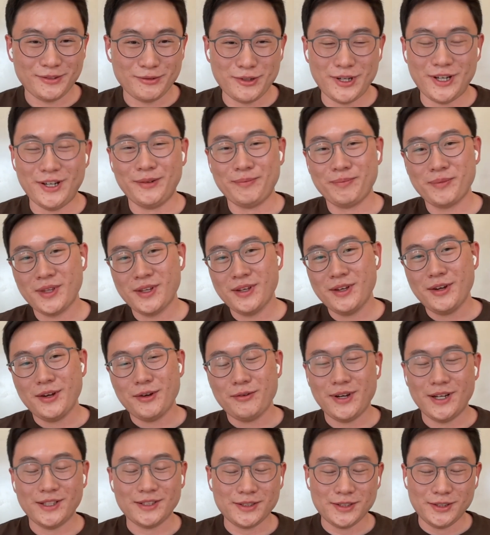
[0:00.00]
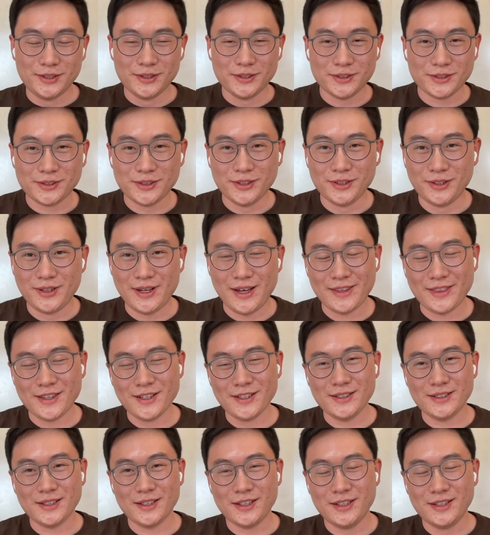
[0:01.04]
Right. So I
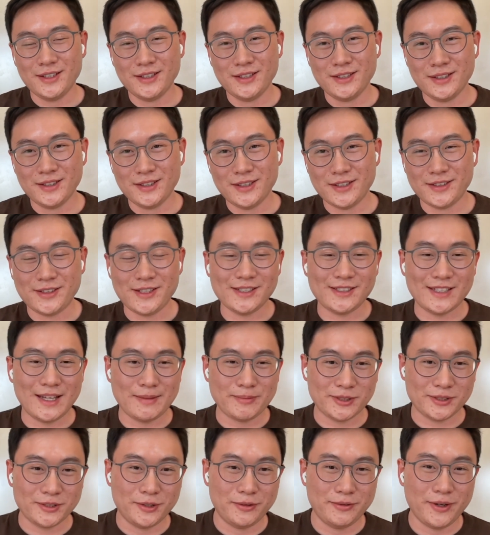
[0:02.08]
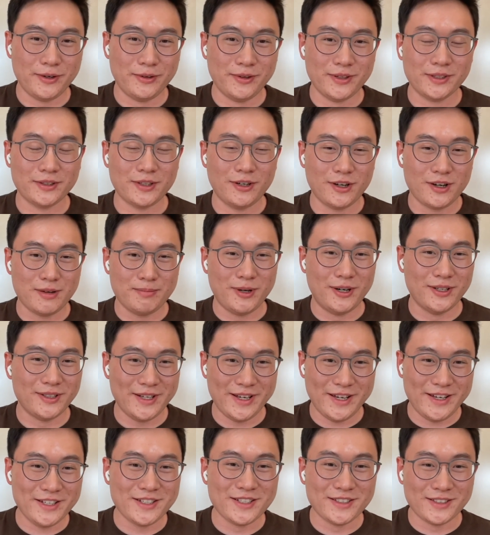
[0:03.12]
think in this episode we only talk about
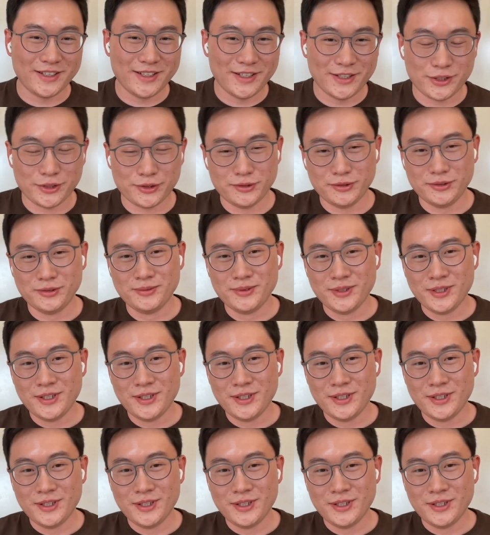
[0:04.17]
the agent issue.